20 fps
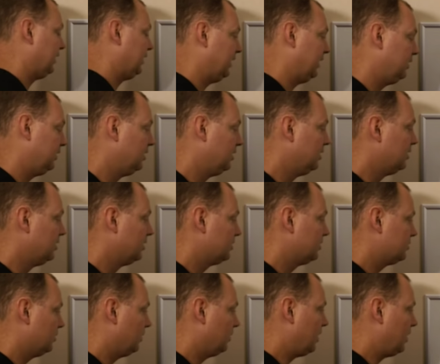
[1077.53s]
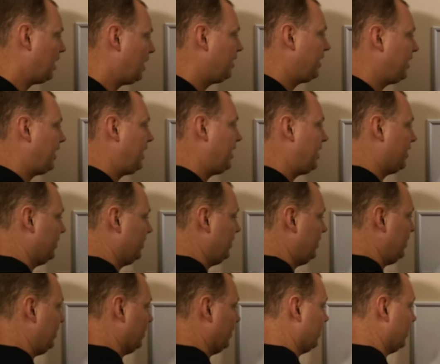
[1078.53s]
Okay? So our air
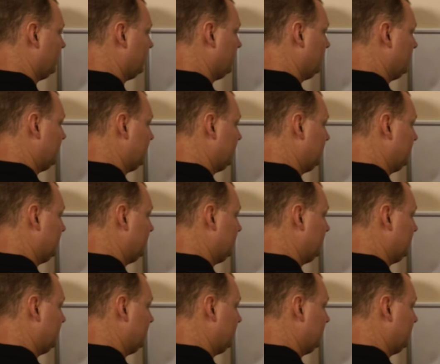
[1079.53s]
here